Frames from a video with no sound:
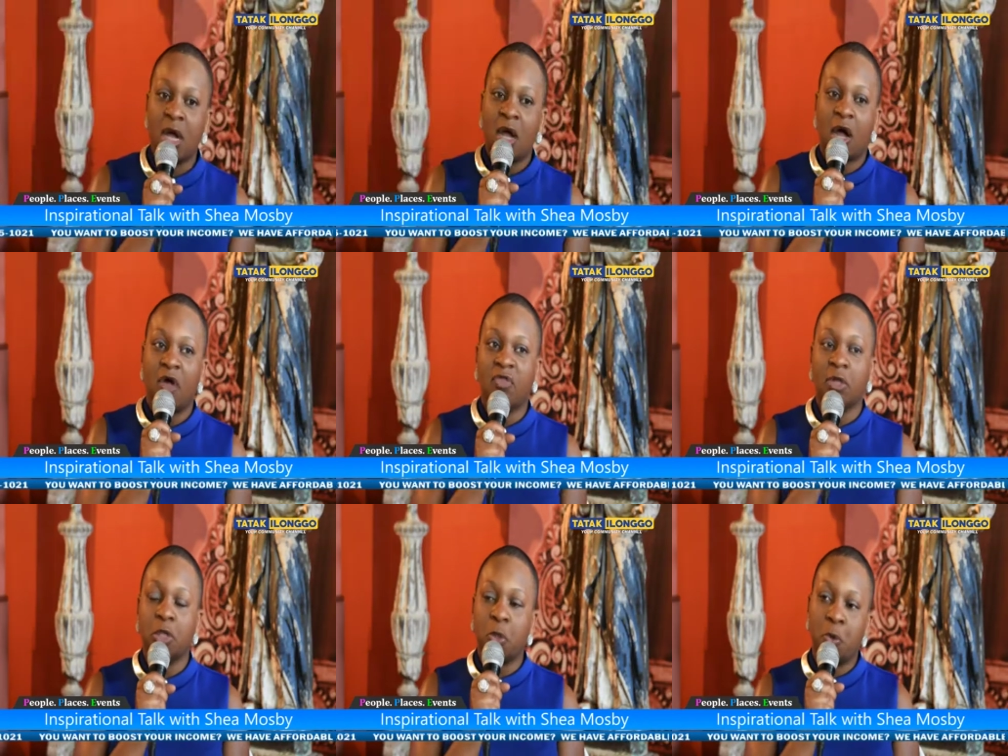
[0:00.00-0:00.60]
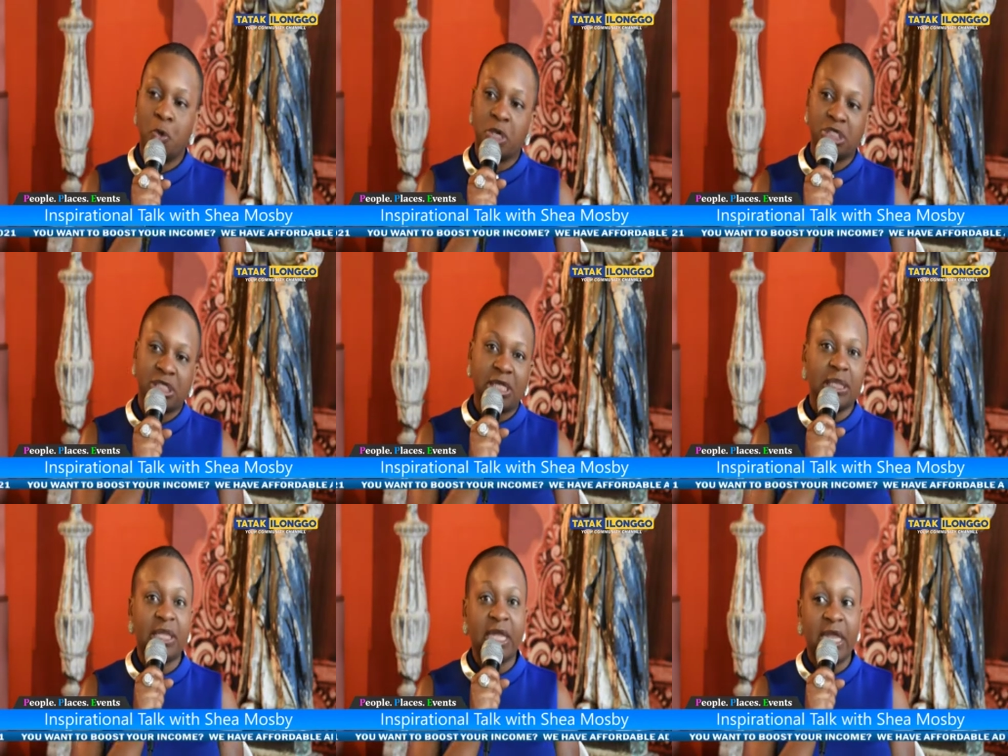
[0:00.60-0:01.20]
of the Lord to
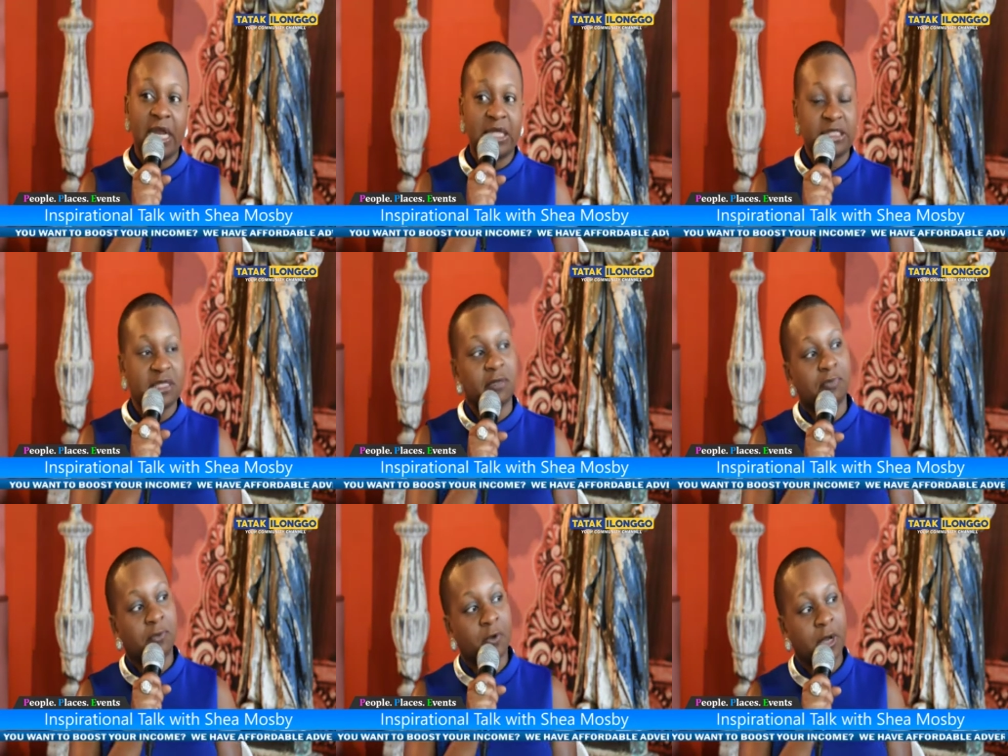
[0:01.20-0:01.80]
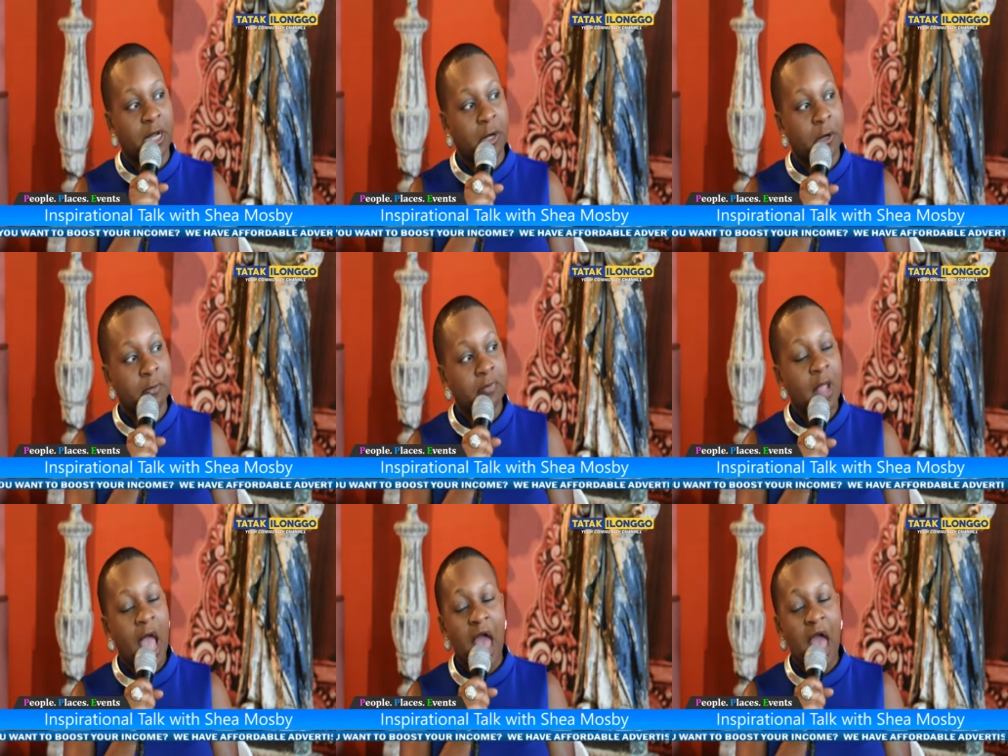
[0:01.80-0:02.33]
lead us in prayer.